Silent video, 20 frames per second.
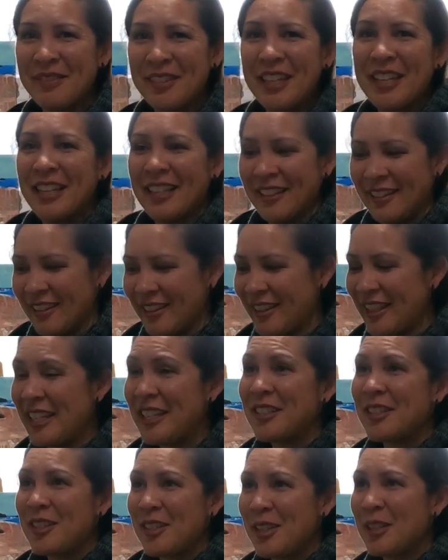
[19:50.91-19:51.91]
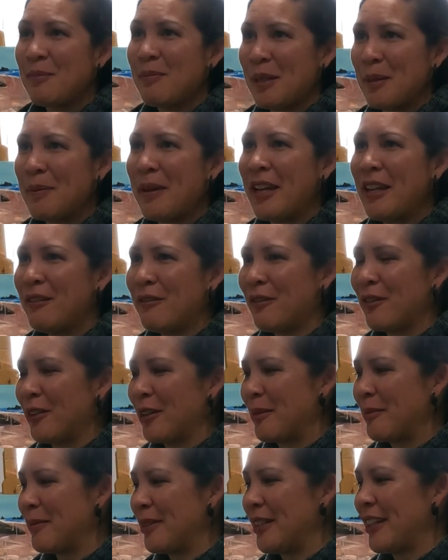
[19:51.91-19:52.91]
like things should be paid
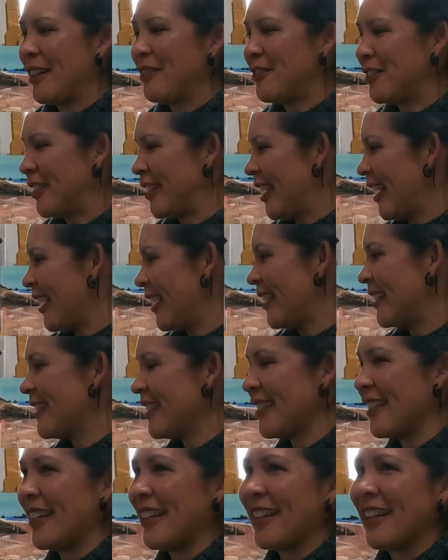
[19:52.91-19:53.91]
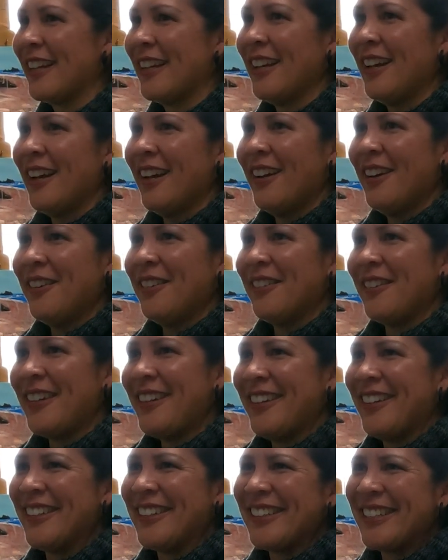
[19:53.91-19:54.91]
for. But after that, it's like,
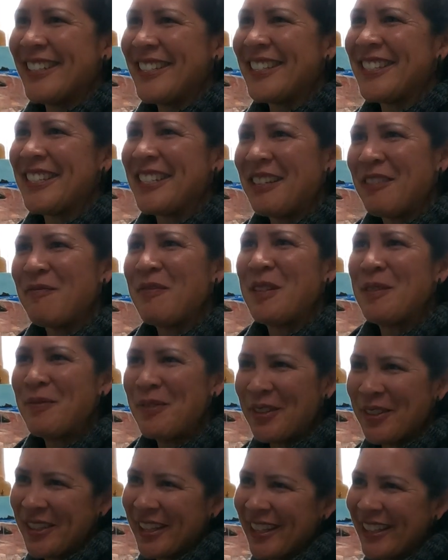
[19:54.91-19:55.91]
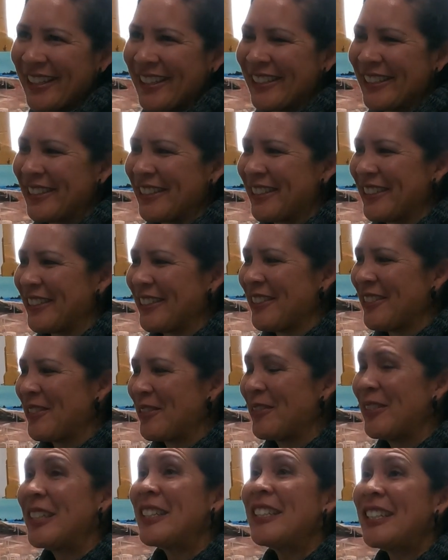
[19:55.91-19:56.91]
wow, there's enough people that are
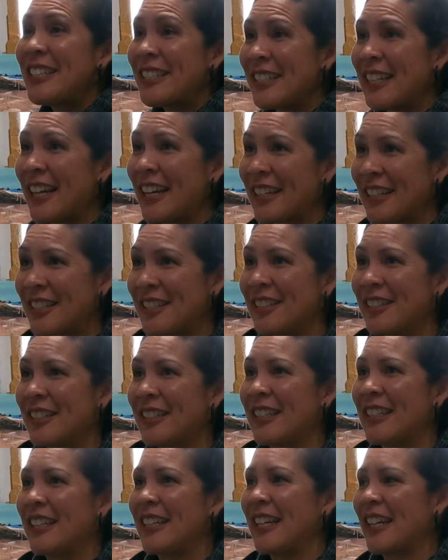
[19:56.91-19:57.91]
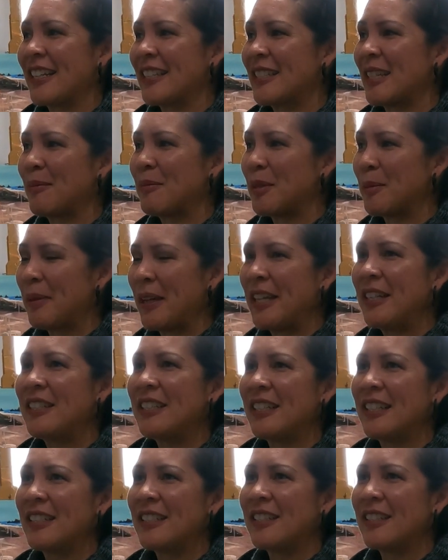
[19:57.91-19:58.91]
willing to actually accept a
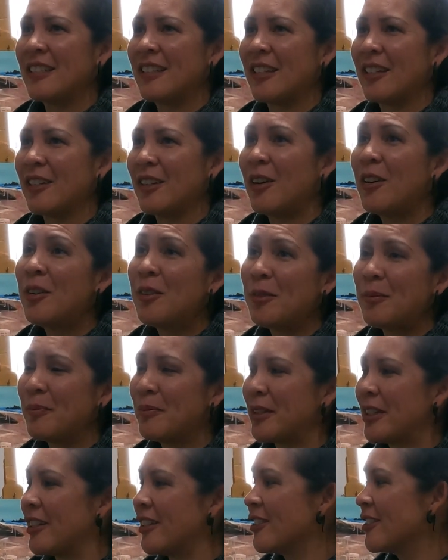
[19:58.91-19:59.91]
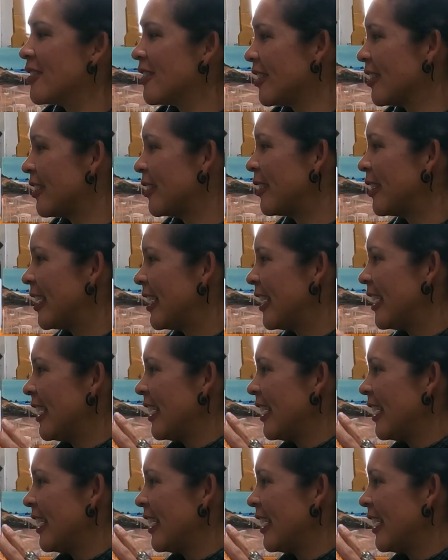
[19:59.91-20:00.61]
painting into their home, but also